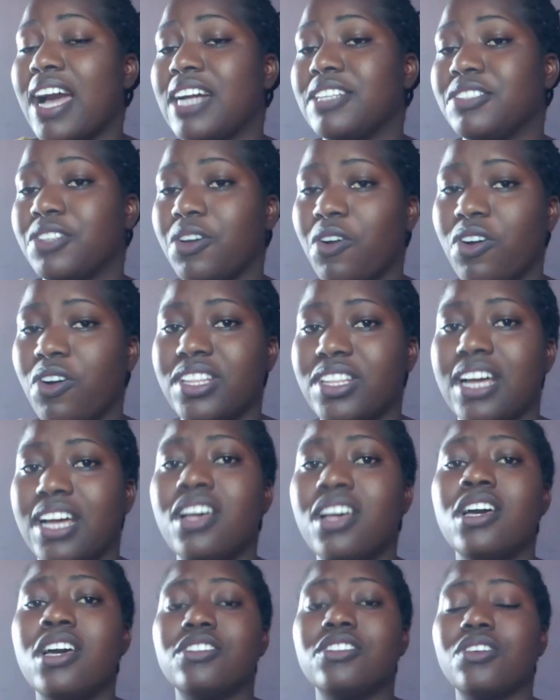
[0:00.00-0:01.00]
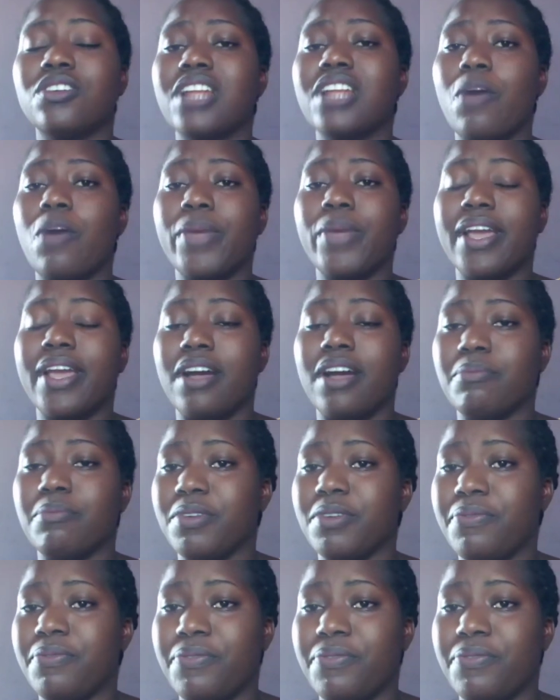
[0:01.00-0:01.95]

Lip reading: another so that we can be